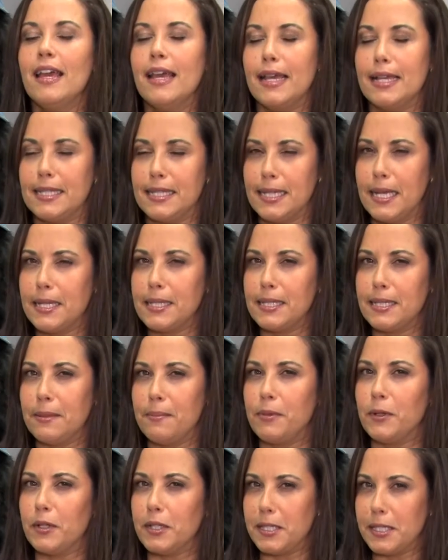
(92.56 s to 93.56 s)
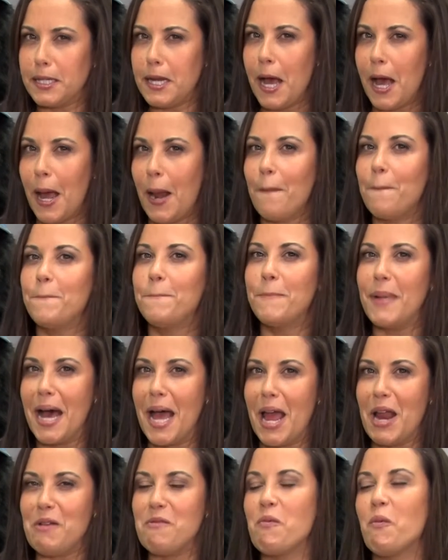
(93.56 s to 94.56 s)
It sounds simple, it's not,
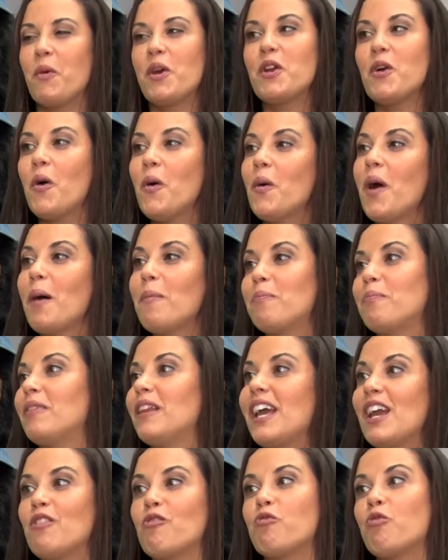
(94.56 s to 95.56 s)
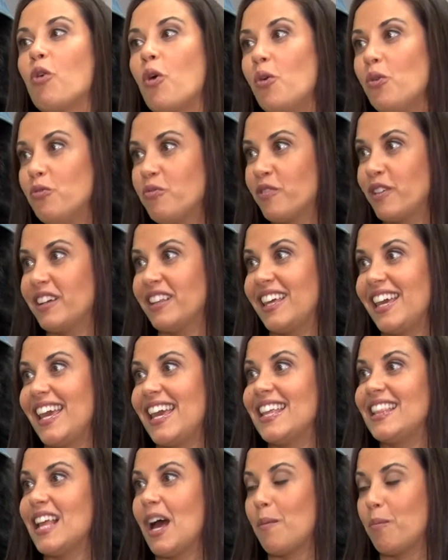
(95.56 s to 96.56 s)
but we don't play a role really
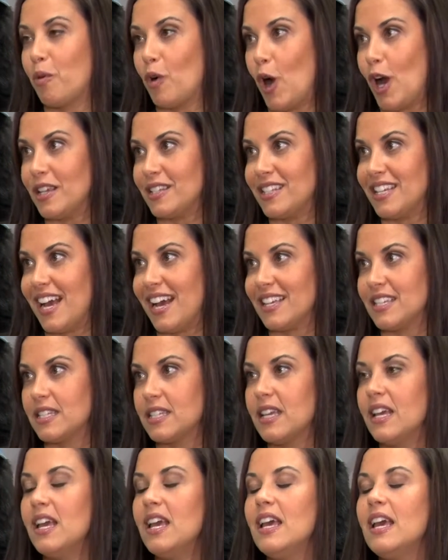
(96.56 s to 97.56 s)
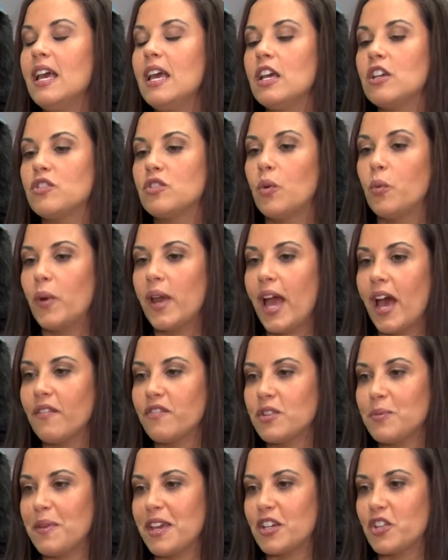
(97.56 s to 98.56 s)
in that process. So we have
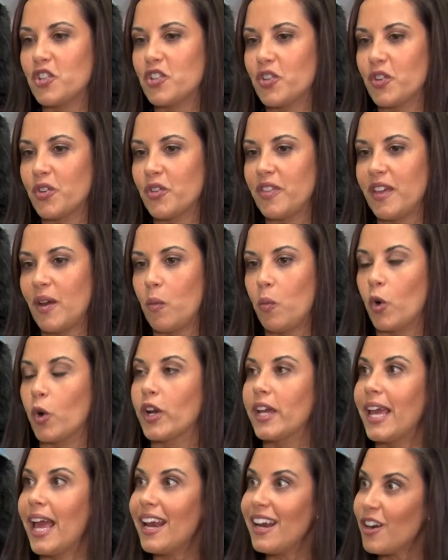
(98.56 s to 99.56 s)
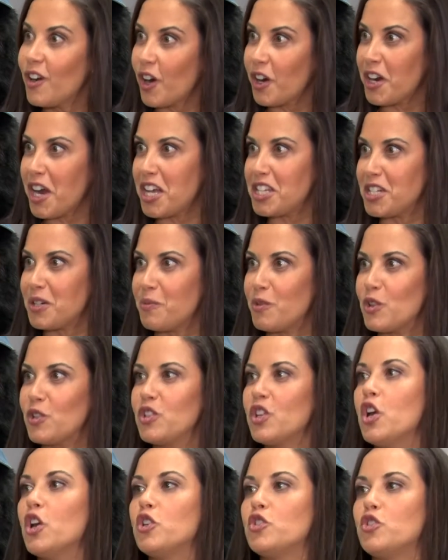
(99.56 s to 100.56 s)
to make sure that we're getting our customers
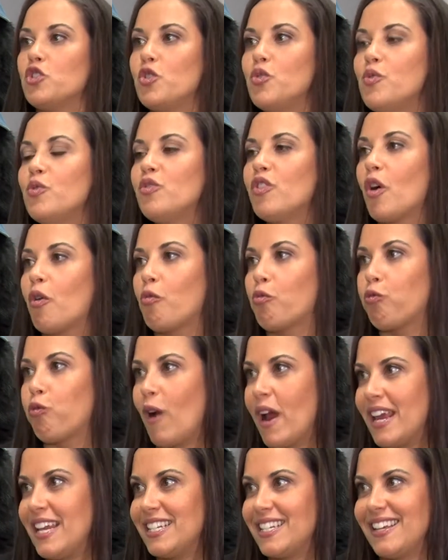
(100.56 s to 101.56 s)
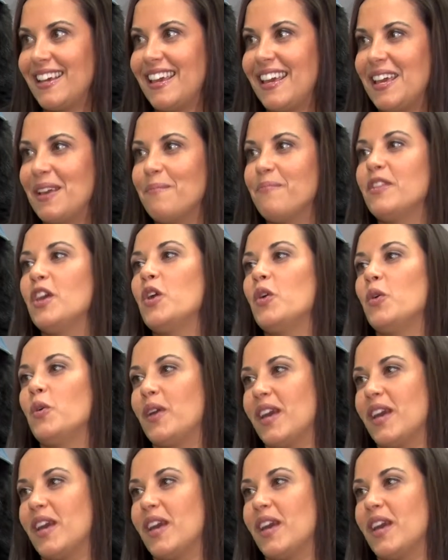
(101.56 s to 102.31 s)
to the right team who